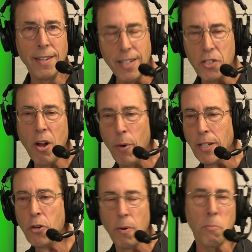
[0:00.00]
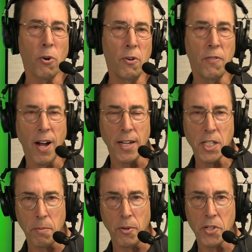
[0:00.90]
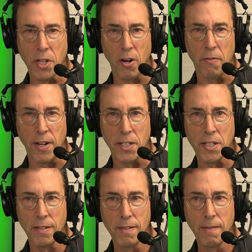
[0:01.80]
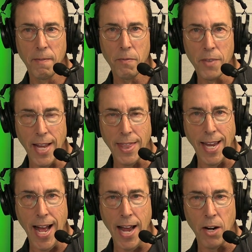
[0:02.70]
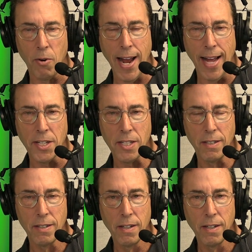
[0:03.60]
is going to improve customer service at the IRS.